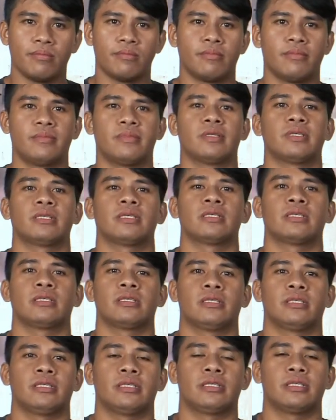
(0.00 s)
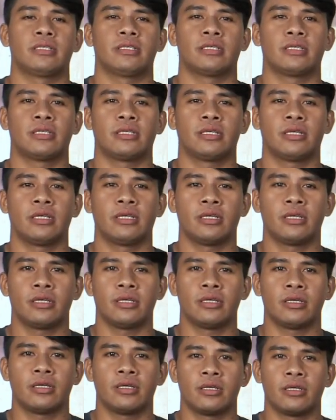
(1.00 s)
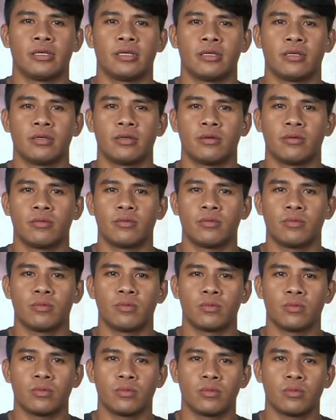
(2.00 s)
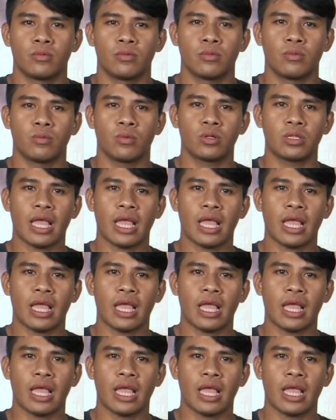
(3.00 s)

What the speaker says: The person shown says nothing.